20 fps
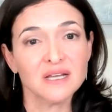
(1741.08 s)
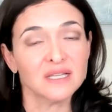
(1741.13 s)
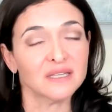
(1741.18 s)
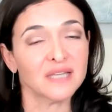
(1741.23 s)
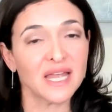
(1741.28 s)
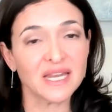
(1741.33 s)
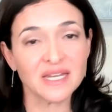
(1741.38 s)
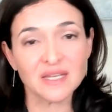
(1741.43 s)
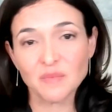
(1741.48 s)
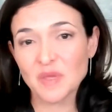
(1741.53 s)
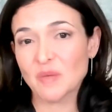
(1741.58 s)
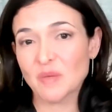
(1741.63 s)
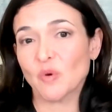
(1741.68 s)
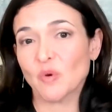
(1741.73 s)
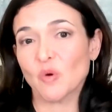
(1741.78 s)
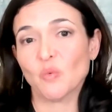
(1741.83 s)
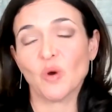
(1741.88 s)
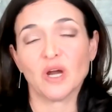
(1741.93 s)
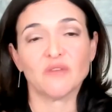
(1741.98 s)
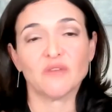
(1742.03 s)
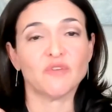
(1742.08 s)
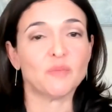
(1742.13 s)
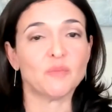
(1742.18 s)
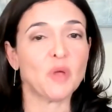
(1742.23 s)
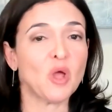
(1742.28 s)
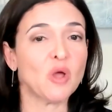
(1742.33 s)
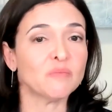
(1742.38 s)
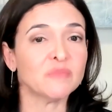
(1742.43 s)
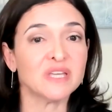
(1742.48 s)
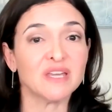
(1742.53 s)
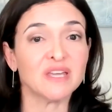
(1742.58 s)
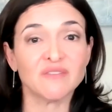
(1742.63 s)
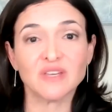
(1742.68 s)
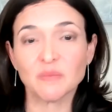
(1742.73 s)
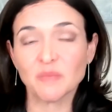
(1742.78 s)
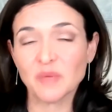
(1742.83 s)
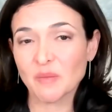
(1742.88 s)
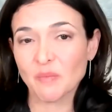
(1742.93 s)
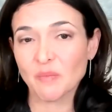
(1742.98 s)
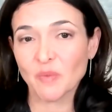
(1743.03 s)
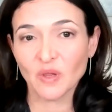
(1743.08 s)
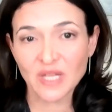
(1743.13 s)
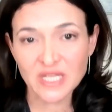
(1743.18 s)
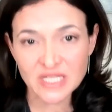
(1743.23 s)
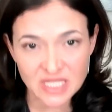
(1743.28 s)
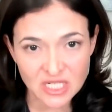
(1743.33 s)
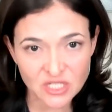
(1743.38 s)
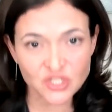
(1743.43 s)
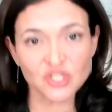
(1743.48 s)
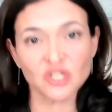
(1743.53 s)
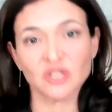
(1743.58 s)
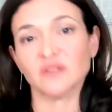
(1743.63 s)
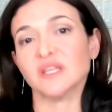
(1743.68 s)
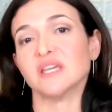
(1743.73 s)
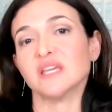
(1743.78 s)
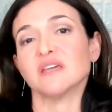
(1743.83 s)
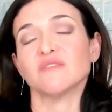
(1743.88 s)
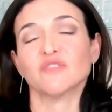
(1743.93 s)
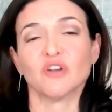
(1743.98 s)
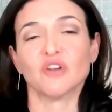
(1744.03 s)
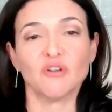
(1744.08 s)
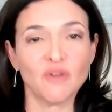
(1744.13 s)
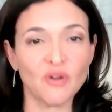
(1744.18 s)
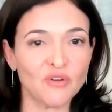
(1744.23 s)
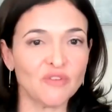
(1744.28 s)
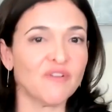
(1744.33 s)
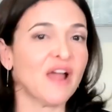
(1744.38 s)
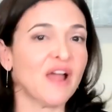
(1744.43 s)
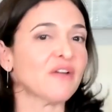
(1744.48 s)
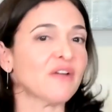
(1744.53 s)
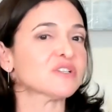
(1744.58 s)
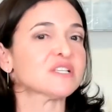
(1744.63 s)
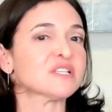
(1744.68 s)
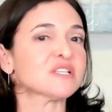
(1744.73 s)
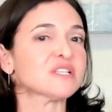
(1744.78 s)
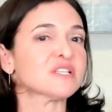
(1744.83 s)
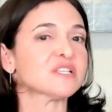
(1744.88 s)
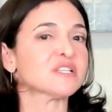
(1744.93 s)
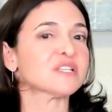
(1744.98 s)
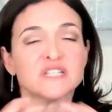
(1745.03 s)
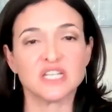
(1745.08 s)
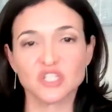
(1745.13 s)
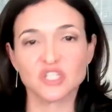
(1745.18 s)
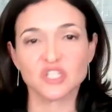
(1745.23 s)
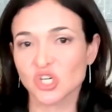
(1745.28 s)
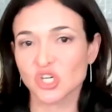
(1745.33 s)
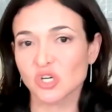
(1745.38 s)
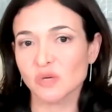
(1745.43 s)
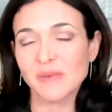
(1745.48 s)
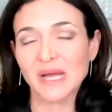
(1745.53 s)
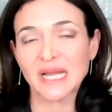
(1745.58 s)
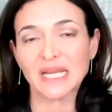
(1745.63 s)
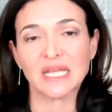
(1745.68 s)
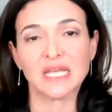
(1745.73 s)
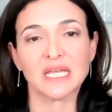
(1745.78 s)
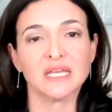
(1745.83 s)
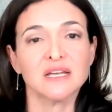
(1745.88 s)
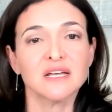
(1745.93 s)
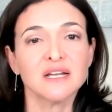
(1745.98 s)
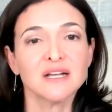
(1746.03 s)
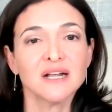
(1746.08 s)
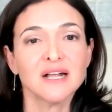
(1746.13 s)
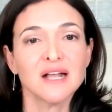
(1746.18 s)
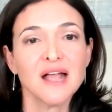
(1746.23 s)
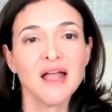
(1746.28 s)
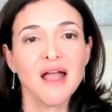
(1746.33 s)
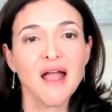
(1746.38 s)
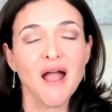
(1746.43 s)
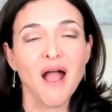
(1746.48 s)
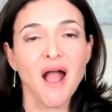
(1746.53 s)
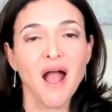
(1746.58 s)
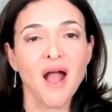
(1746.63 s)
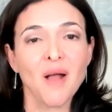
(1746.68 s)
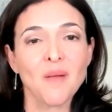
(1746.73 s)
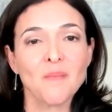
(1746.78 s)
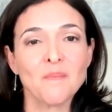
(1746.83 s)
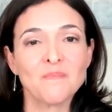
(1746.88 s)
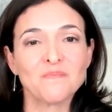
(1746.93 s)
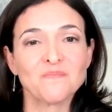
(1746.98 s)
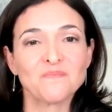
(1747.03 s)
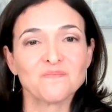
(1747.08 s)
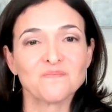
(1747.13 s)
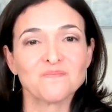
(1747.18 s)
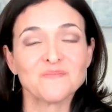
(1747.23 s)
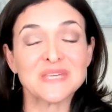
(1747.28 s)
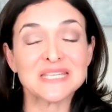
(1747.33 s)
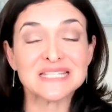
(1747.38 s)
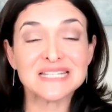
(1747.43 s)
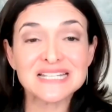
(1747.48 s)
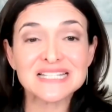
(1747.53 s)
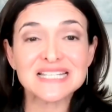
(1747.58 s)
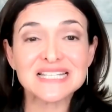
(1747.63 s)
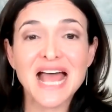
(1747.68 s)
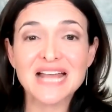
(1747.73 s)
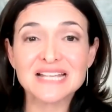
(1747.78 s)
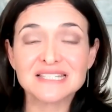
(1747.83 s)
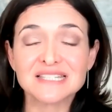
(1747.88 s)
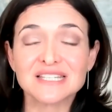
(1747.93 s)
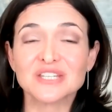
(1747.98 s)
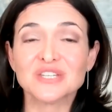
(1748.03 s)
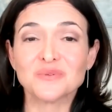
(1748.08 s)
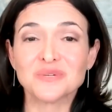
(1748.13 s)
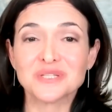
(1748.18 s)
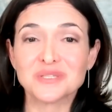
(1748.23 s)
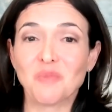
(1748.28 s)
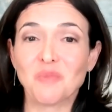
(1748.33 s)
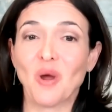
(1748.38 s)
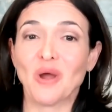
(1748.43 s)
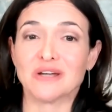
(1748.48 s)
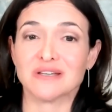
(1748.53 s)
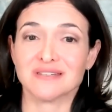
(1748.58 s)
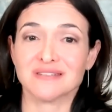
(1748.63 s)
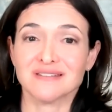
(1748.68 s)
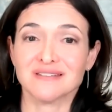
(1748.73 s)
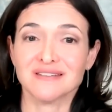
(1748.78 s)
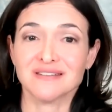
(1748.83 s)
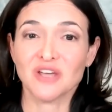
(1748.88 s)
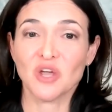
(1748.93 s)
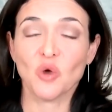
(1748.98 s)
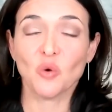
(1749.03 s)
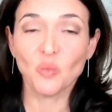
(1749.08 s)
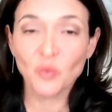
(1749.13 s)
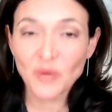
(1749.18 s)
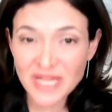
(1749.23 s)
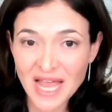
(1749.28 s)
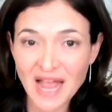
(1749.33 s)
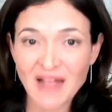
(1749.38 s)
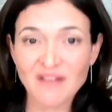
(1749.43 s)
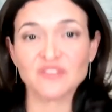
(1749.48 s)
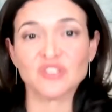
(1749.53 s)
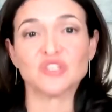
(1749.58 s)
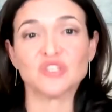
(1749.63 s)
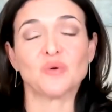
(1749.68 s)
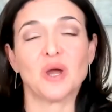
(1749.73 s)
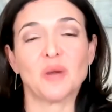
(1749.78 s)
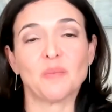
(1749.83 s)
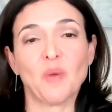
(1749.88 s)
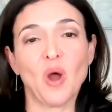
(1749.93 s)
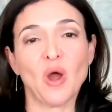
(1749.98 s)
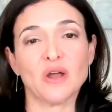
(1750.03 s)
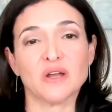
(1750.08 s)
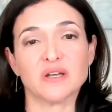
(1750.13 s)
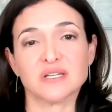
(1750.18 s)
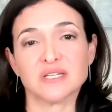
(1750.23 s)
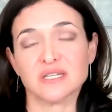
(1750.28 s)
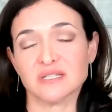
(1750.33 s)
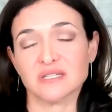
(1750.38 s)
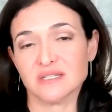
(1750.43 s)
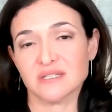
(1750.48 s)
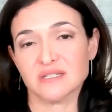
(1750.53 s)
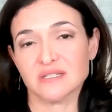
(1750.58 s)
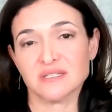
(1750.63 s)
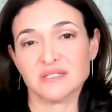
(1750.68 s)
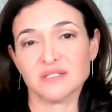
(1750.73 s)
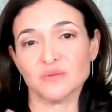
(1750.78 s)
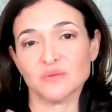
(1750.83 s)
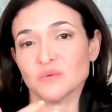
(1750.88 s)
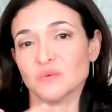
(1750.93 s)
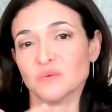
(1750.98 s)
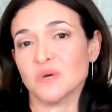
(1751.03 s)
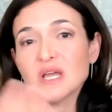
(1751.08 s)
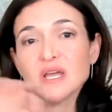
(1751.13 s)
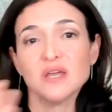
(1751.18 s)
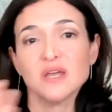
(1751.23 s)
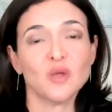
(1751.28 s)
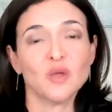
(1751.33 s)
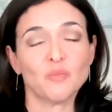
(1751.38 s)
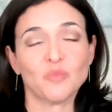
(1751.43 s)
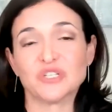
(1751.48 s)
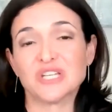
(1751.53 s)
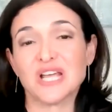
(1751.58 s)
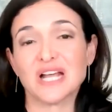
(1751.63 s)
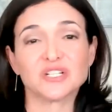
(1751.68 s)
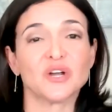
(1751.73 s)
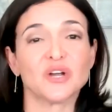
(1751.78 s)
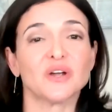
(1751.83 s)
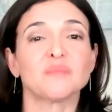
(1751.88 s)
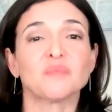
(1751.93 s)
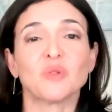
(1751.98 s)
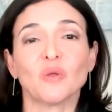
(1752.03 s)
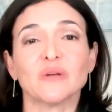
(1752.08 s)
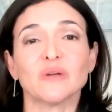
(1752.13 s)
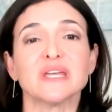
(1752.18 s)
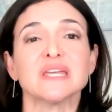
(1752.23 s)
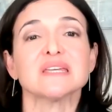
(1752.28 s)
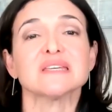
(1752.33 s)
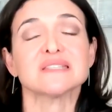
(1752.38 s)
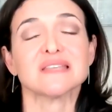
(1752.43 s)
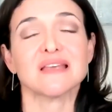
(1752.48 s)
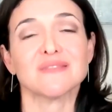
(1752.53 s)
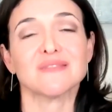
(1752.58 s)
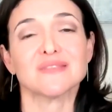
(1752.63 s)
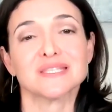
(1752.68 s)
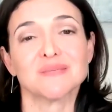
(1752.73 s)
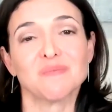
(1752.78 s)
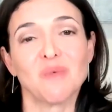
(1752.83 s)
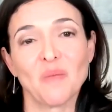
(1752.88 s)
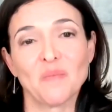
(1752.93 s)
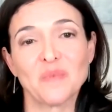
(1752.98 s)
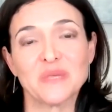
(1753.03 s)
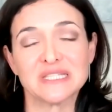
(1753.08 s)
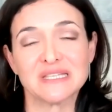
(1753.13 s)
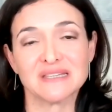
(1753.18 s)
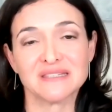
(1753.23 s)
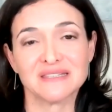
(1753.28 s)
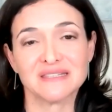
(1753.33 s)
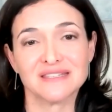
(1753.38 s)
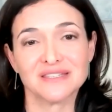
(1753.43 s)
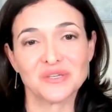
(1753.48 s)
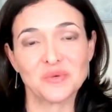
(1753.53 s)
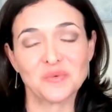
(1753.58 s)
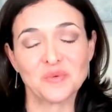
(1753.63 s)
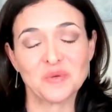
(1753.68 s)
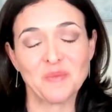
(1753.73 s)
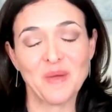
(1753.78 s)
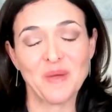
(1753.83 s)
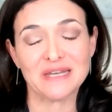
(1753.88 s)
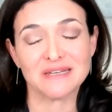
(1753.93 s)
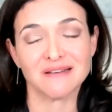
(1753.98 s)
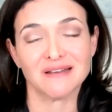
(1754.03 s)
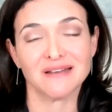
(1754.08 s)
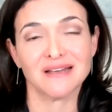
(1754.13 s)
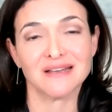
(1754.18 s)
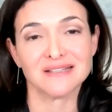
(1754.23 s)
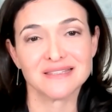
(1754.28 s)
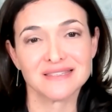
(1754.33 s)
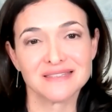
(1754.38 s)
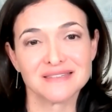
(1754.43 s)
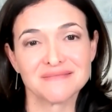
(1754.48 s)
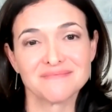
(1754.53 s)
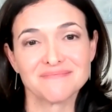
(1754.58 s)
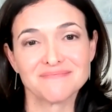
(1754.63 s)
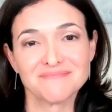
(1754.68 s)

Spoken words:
letting people work from home, giving people additional leave, coronavirus leave, additional money. Business has to do its part. We have to do our part to protect our employees and the small businesses who depend on us.